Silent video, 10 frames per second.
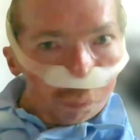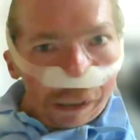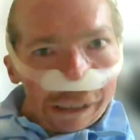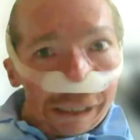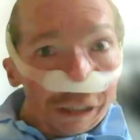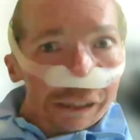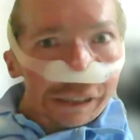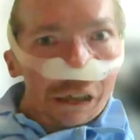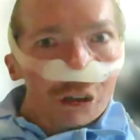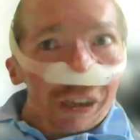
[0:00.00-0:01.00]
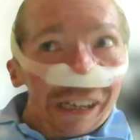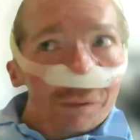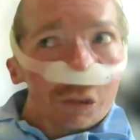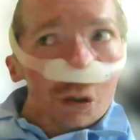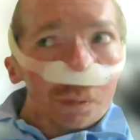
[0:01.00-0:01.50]
when he didn't actually
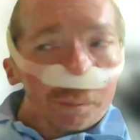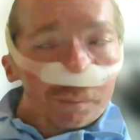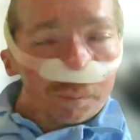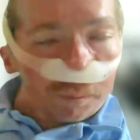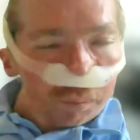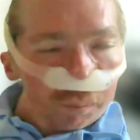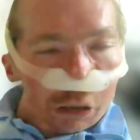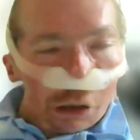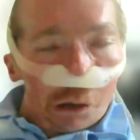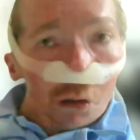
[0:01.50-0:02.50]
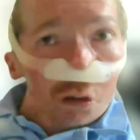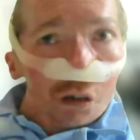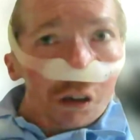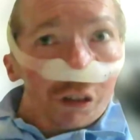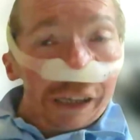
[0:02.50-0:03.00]
have to.
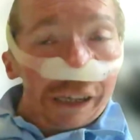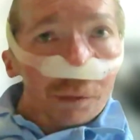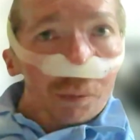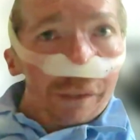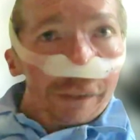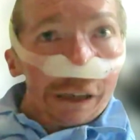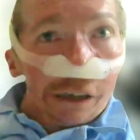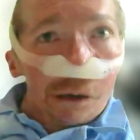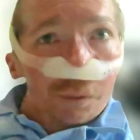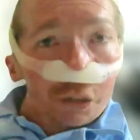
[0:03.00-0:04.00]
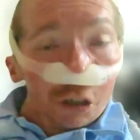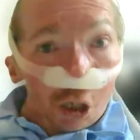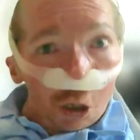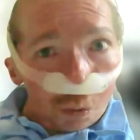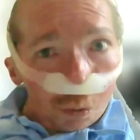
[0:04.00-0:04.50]
Contrast that with the
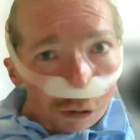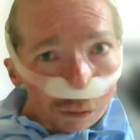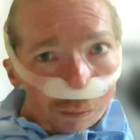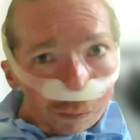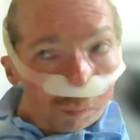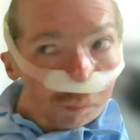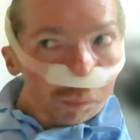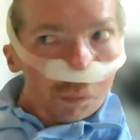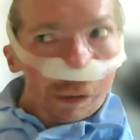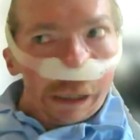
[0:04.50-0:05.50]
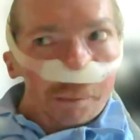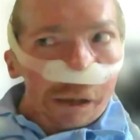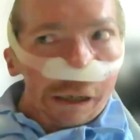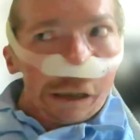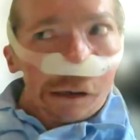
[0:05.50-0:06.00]
afternoon,
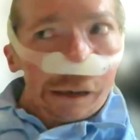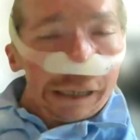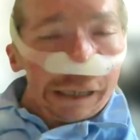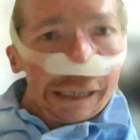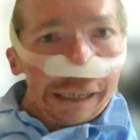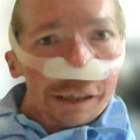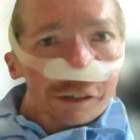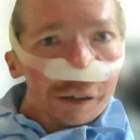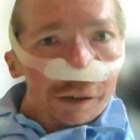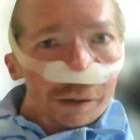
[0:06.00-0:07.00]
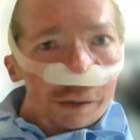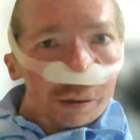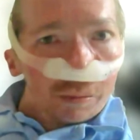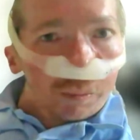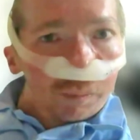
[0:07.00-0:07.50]
whereby I had
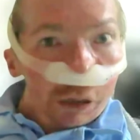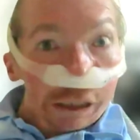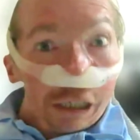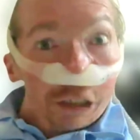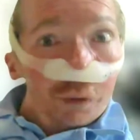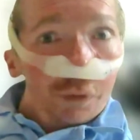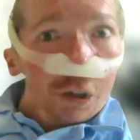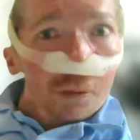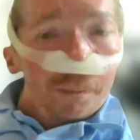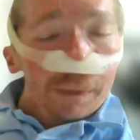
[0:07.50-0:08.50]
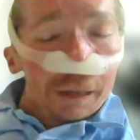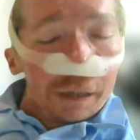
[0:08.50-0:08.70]
an interview,